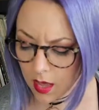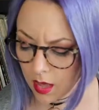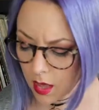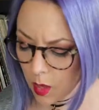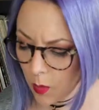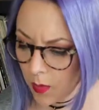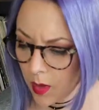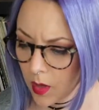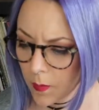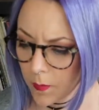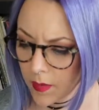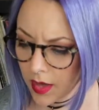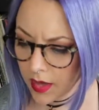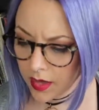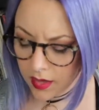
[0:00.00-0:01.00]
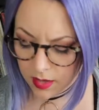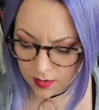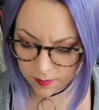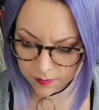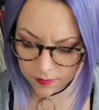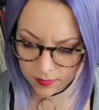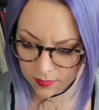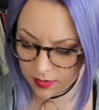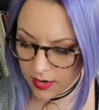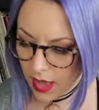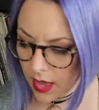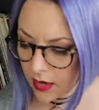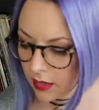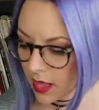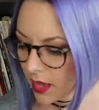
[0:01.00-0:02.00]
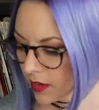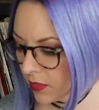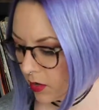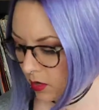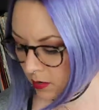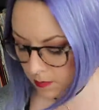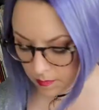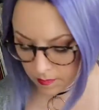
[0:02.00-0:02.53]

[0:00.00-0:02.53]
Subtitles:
album. Not a lot of their